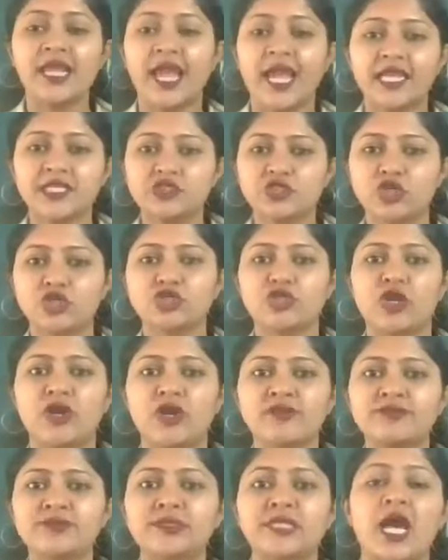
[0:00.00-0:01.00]

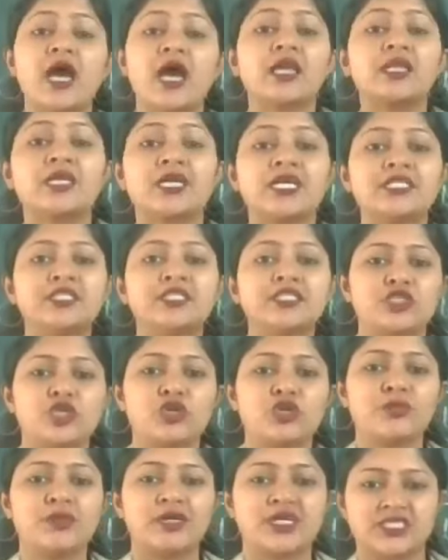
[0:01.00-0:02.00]
heterotrophs are
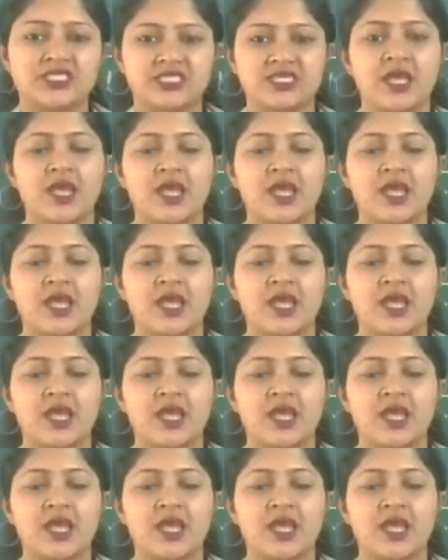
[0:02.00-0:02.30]
consumers.